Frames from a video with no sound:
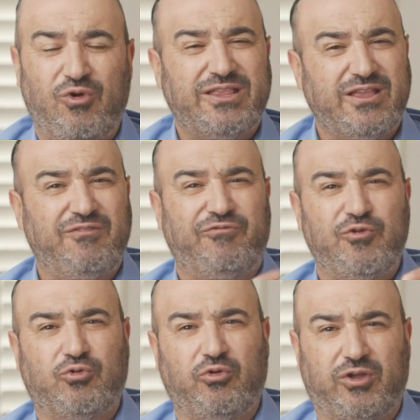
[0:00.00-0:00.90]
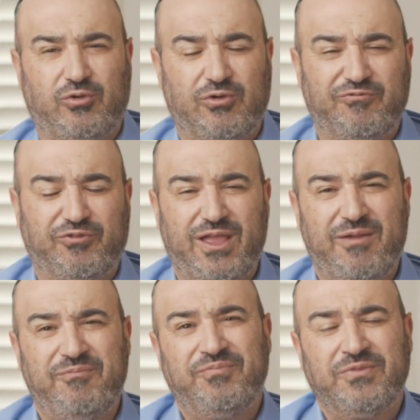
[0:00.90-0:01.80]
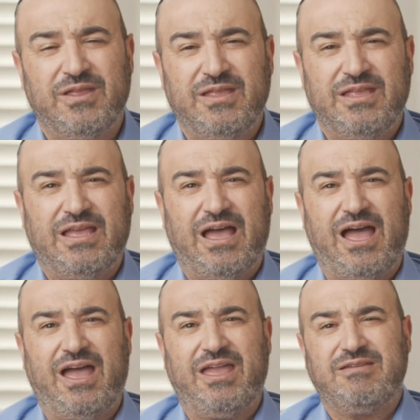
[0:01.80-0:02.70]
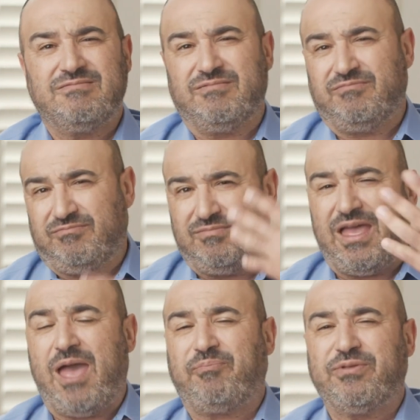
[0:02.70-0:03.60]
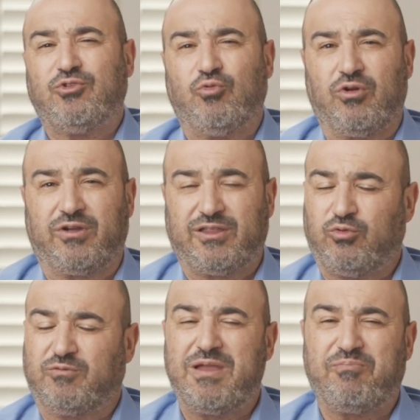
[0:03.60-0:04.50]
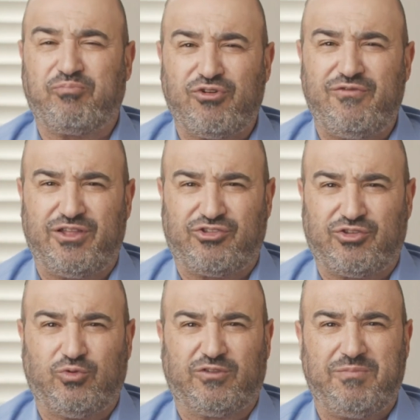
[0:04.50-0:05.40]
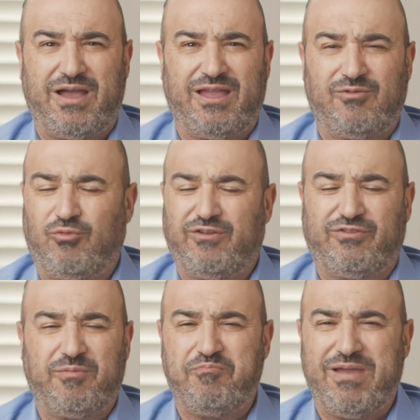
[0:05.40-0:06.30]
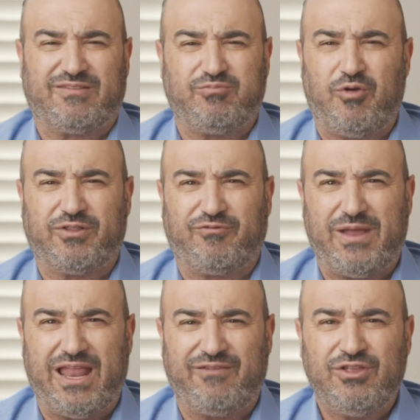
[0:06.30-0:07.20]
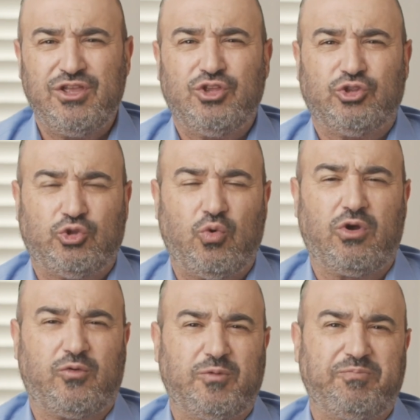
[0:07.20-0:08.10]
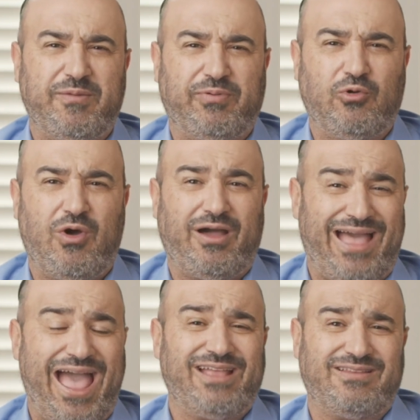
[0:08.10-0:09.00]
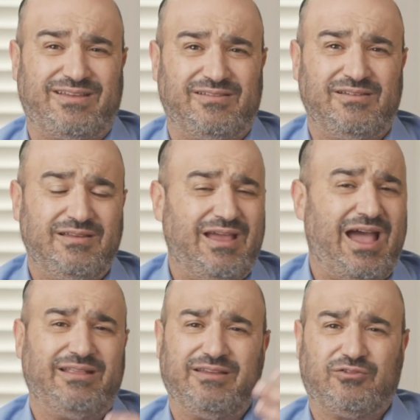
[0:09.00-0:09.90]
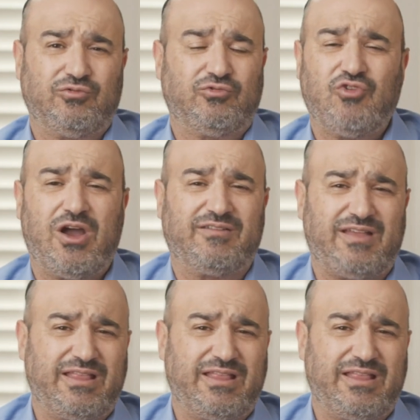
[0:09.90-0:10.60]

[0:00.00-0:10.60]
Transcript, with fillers: writing few curriculum for them, I happened to work. It was my privilege. It was my one of the best moments of my life to work with people who are addict, addict to drugs,